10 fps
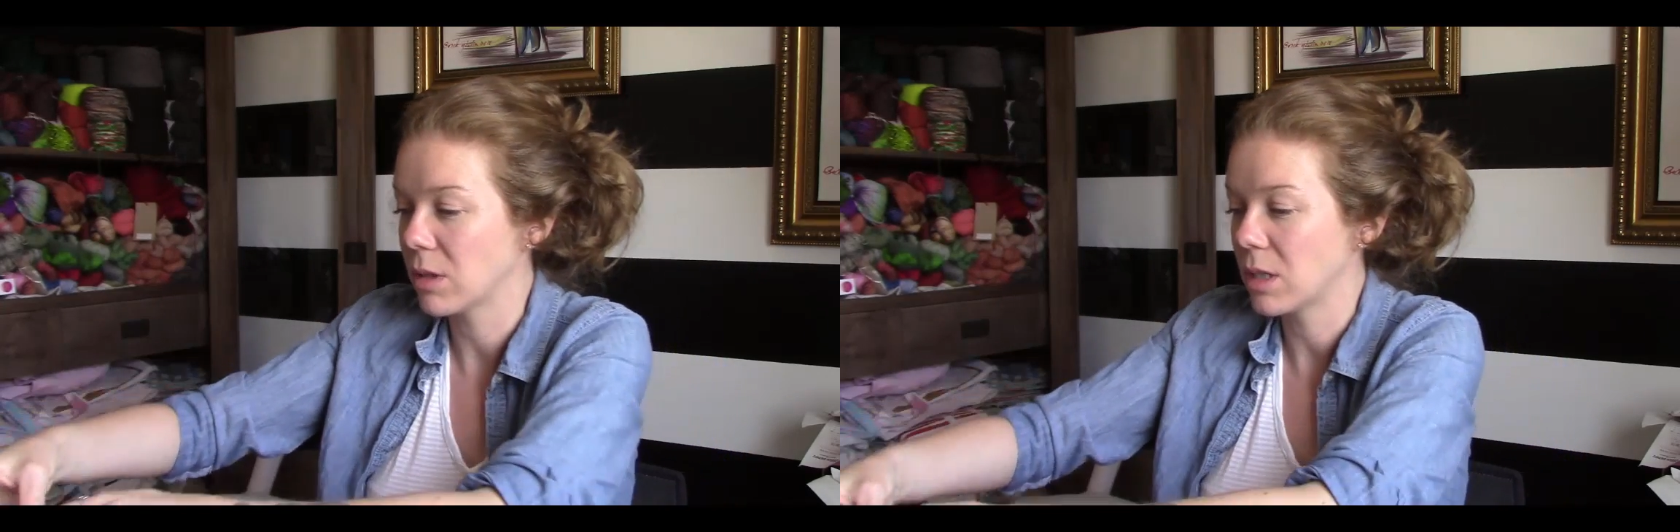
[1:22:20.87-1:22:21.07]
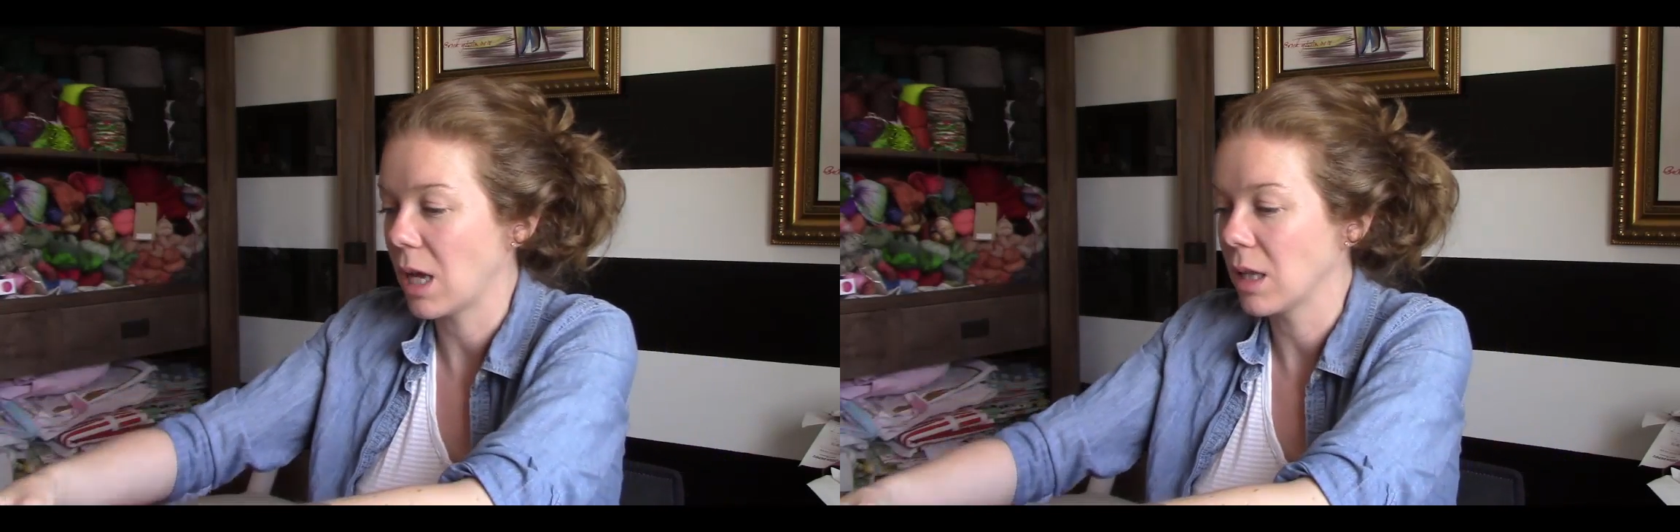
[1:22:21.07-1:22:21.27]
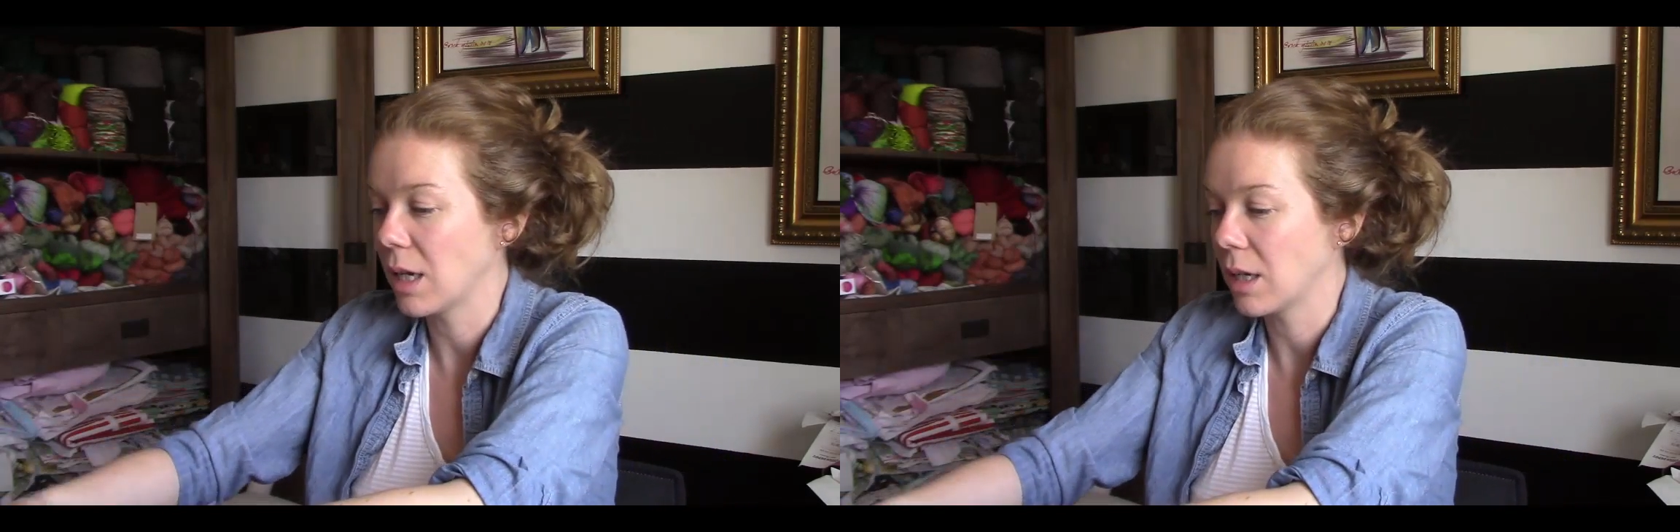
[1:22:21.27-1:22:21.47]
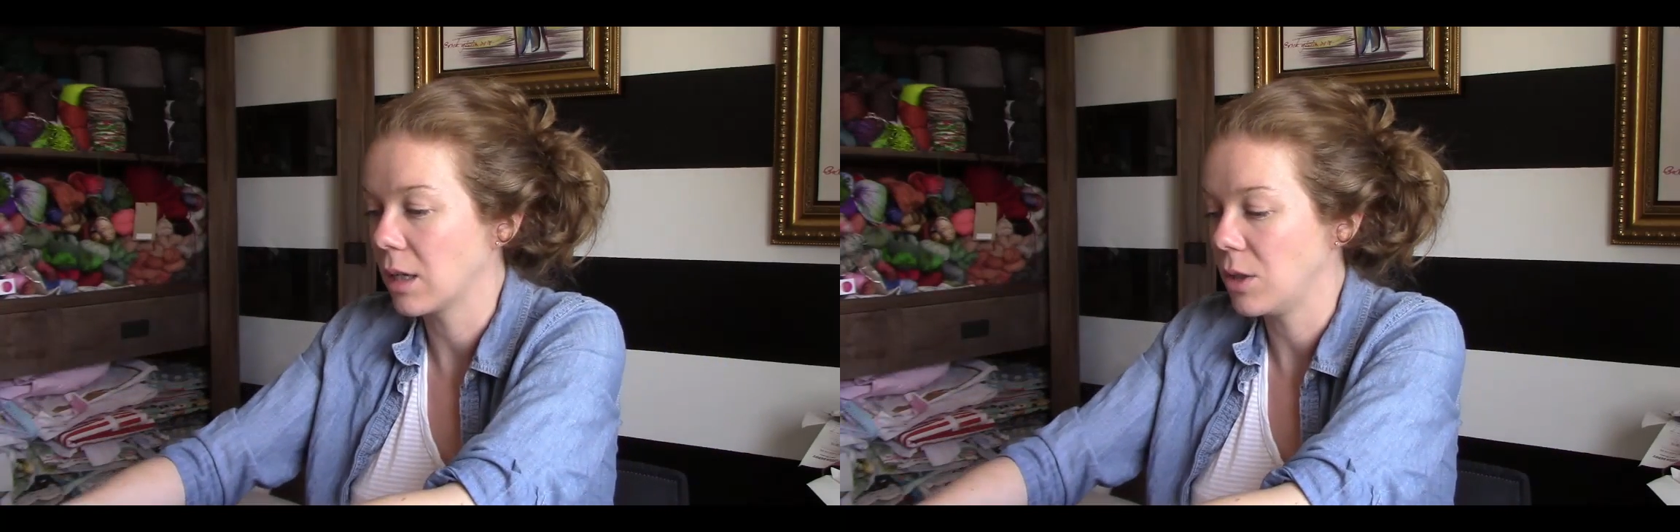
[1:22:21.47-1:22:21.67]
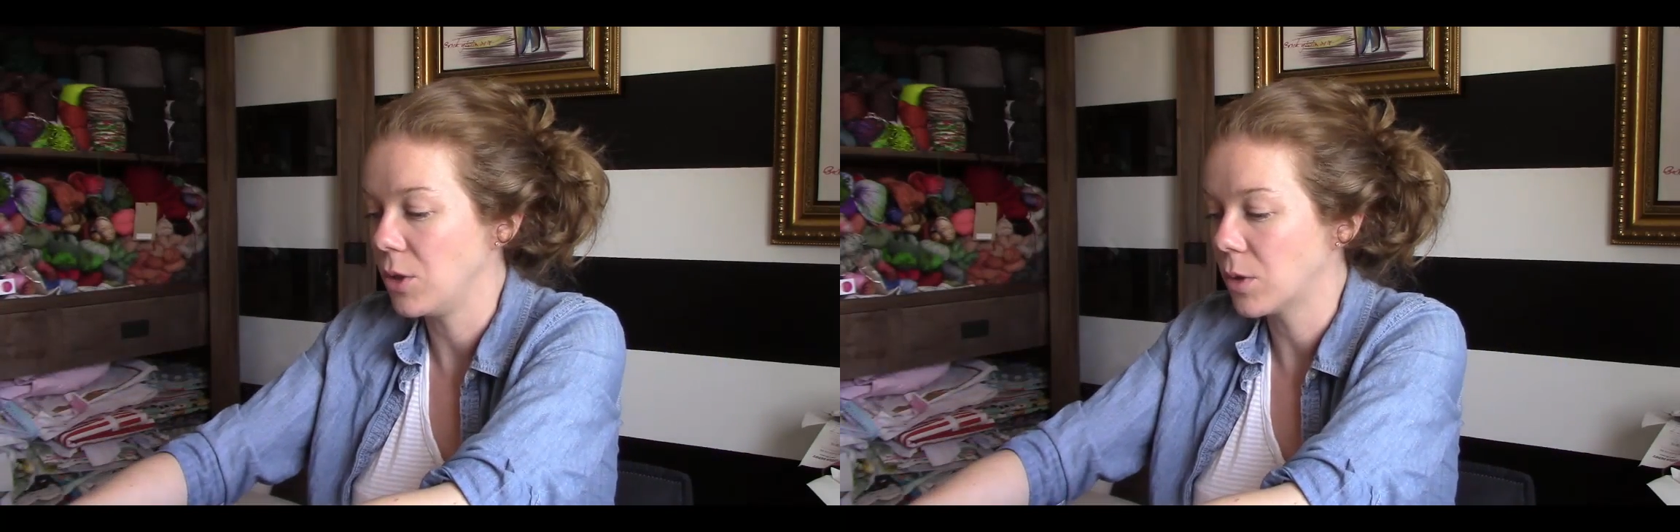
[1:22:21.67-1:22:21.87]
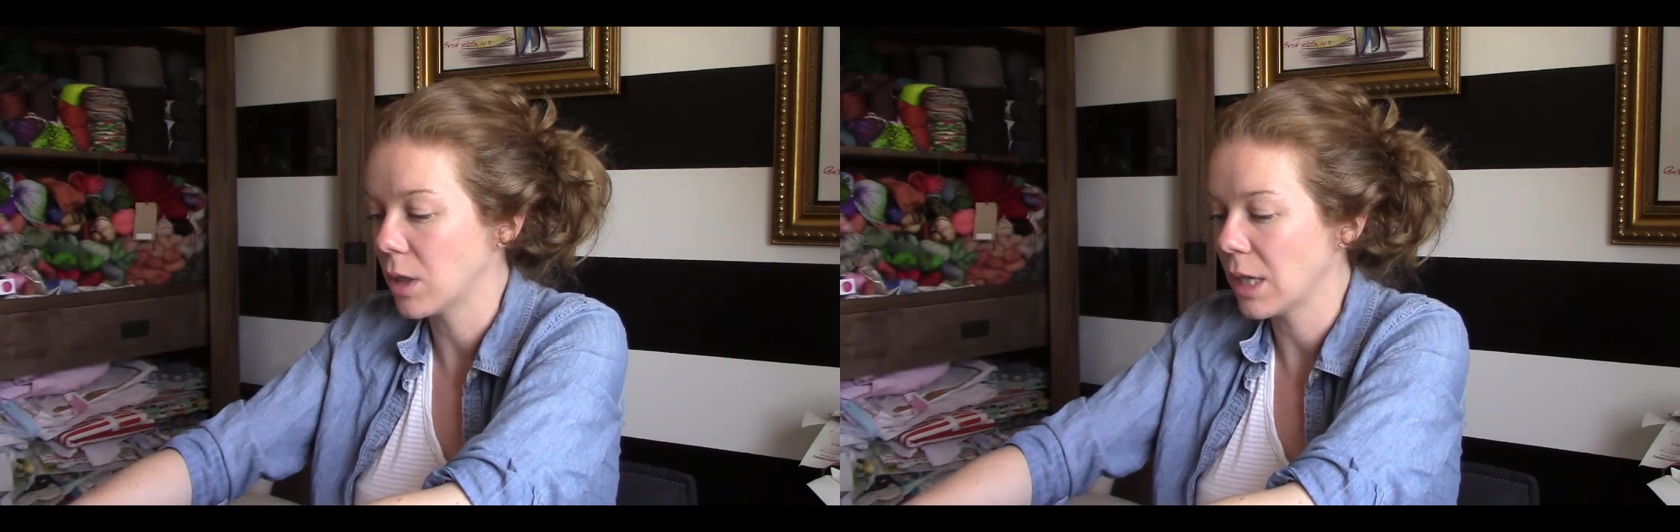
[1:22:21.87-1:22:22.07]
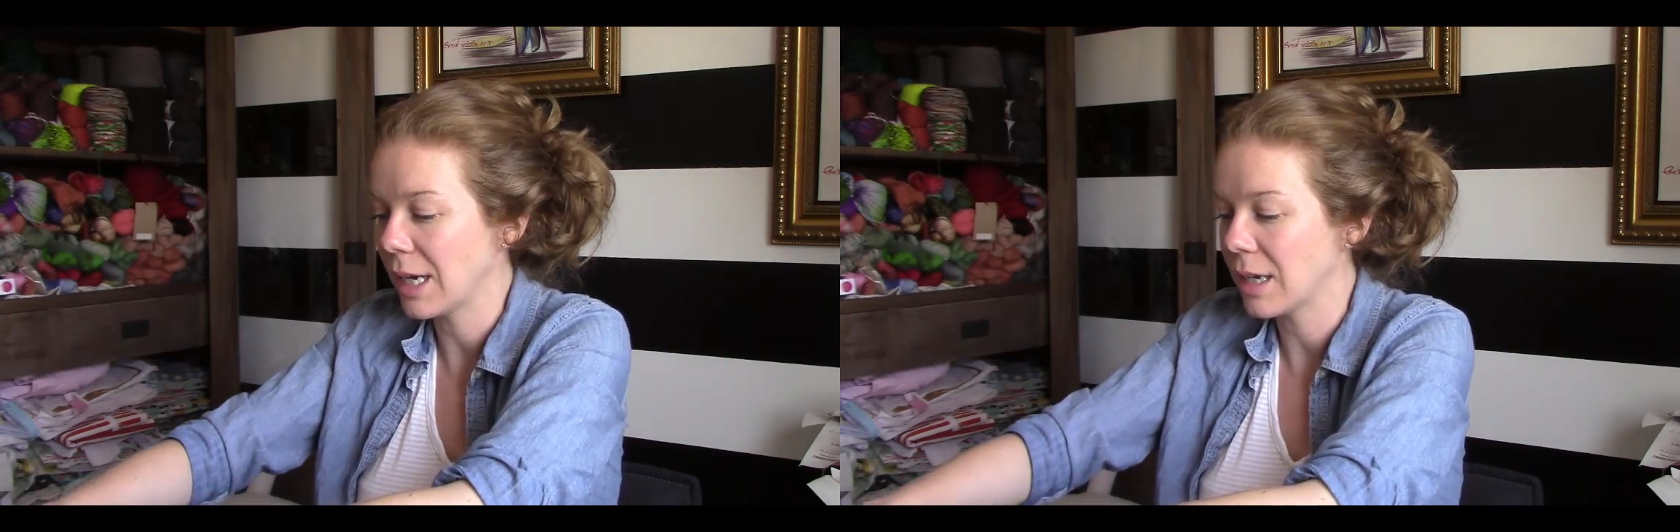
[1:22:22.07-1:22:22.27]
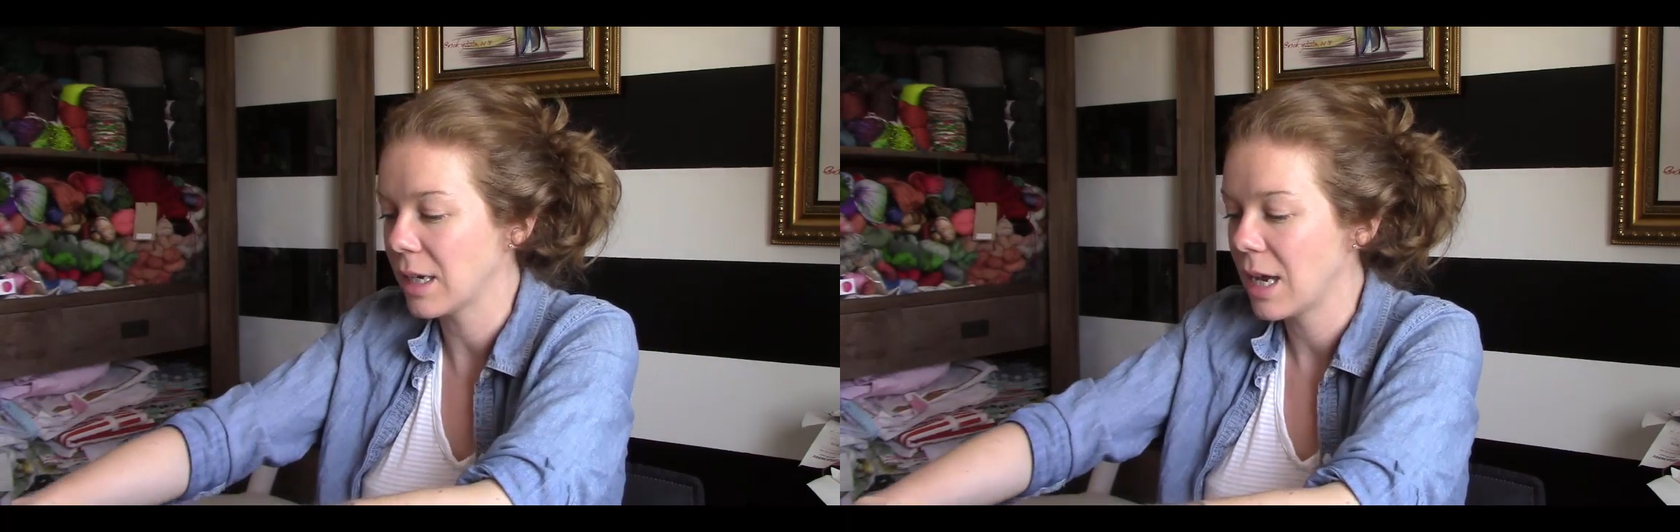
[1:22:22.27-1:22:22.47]
selling
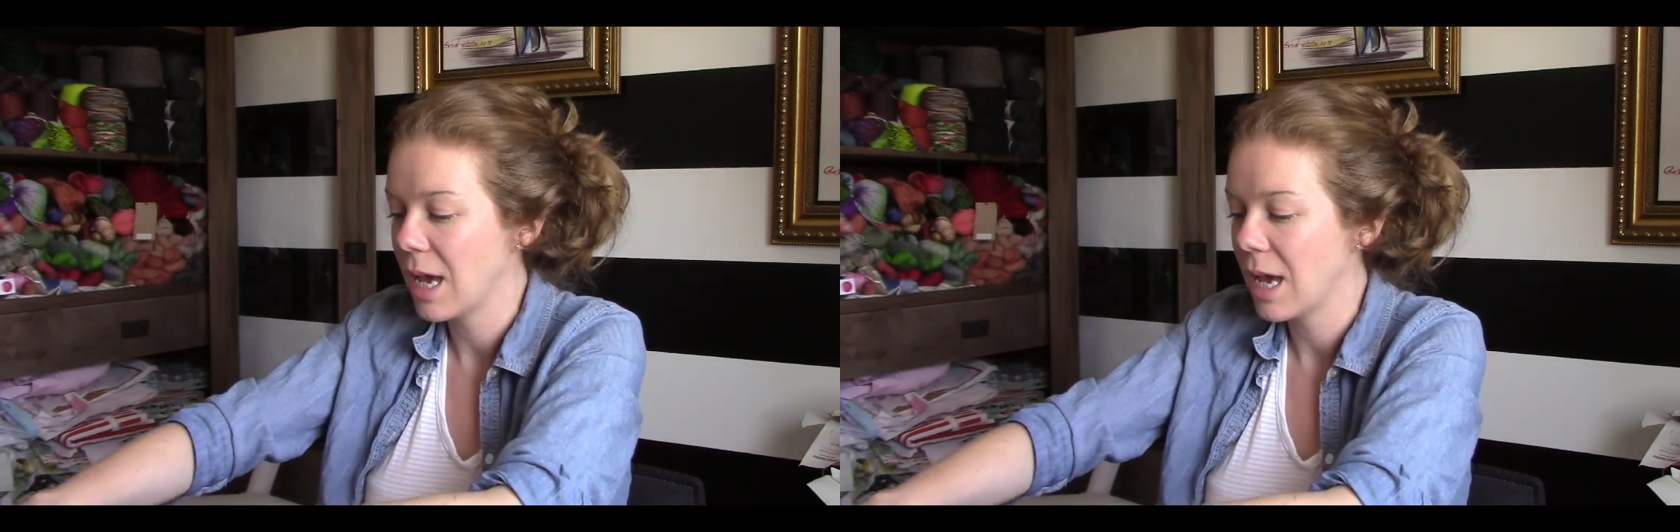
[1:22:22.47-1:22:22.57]
Eucalan,